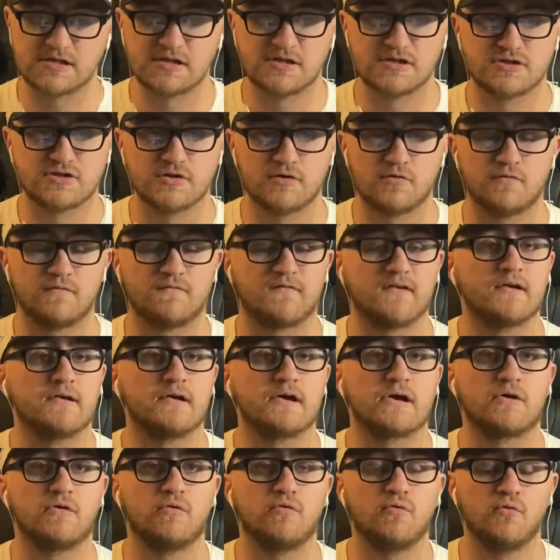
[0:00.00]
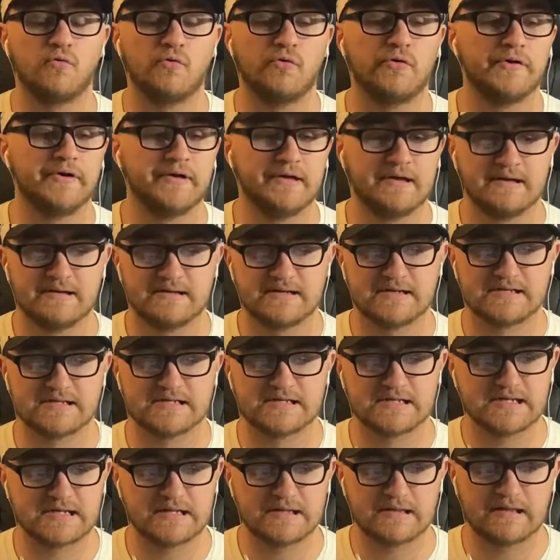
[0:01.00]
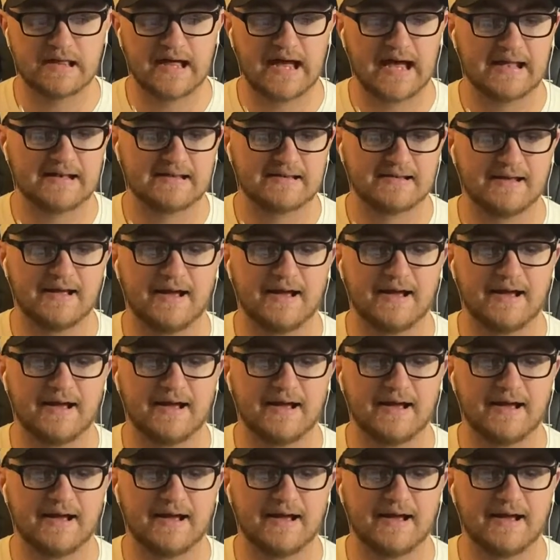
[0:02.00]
So very cool to see that.